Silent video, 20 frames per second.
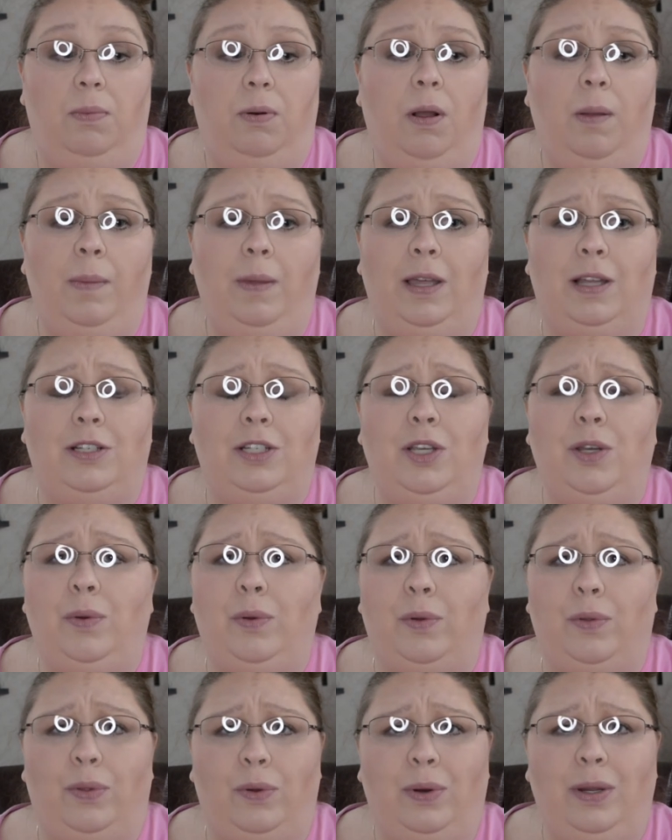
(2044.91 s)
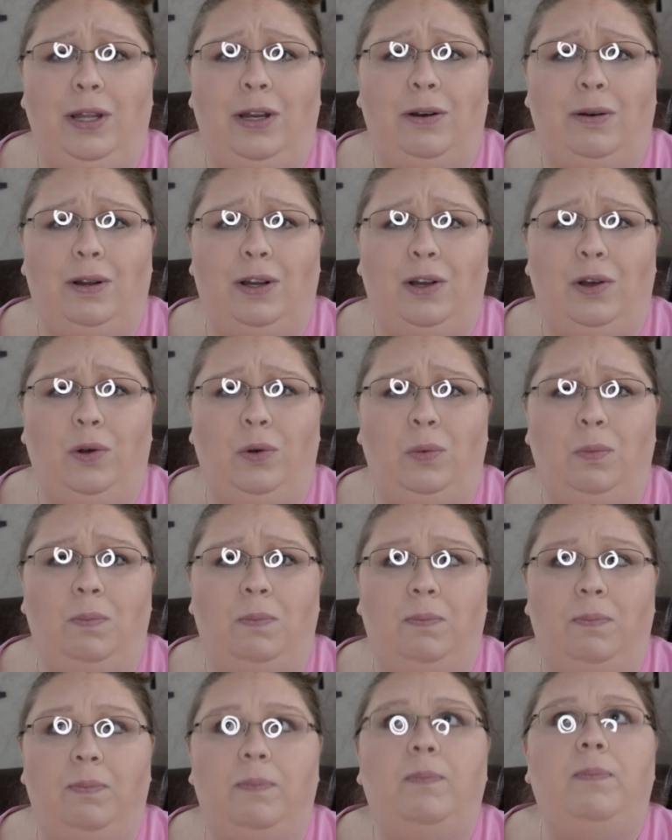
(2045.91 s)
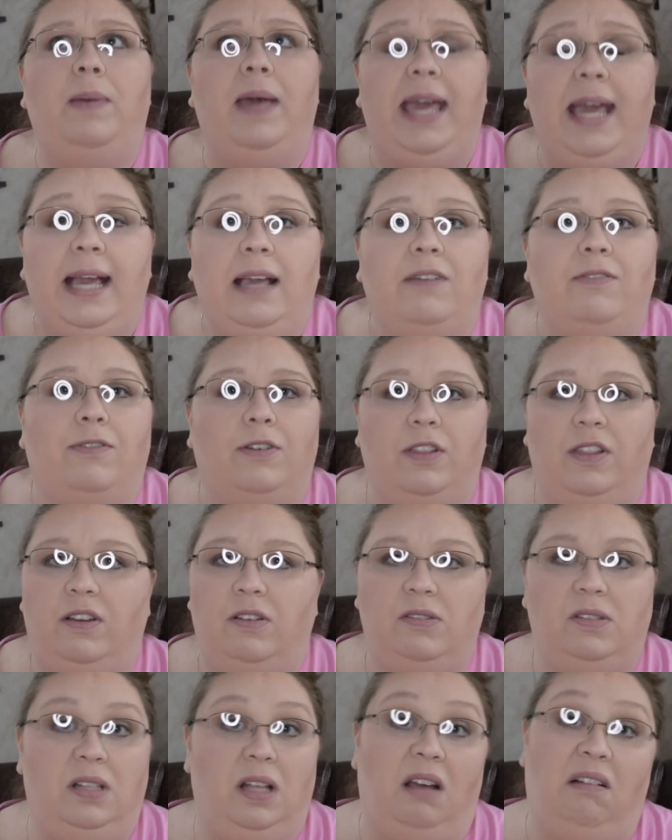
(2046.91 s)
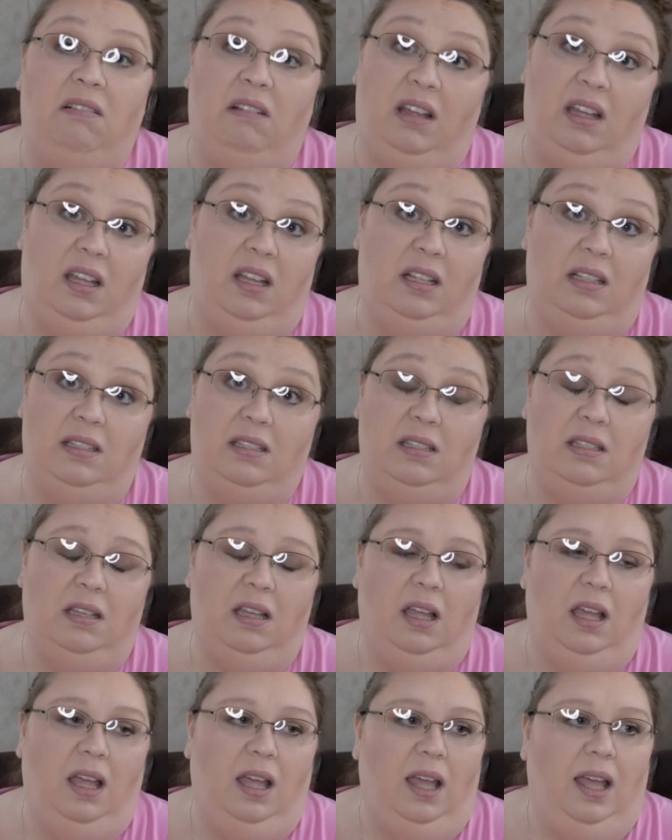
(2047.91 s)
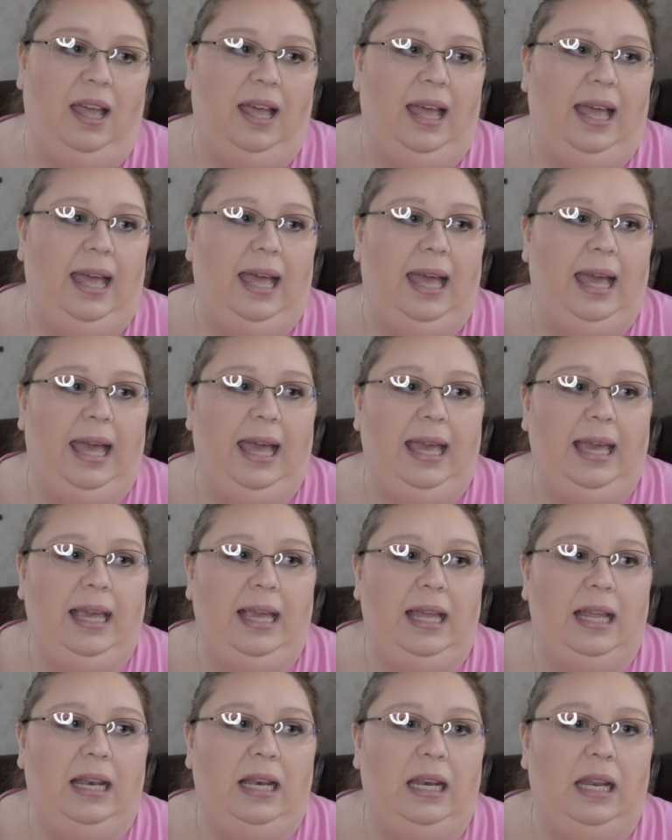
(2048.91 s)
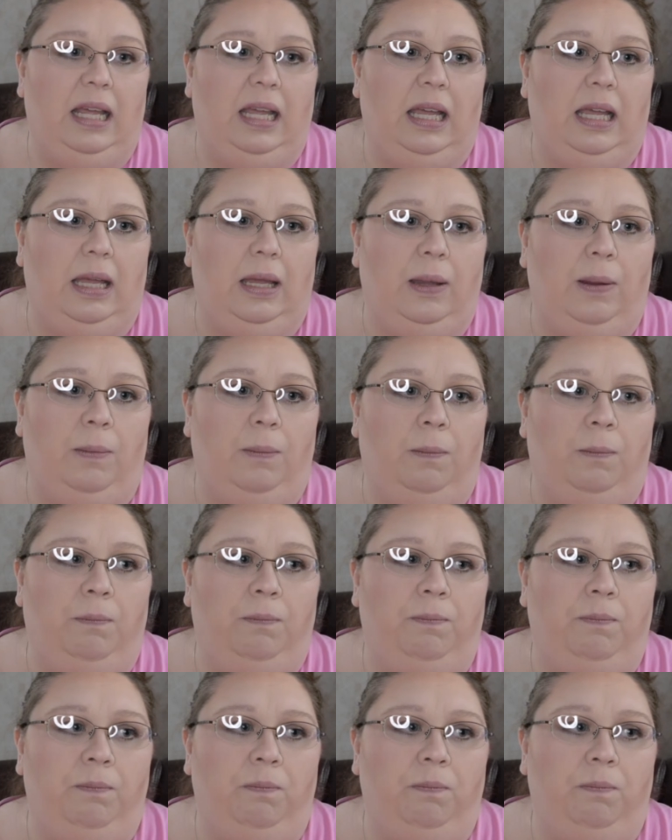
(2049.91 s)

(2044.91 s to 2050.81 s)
probably a two or three year old, begging for those donuts. And um,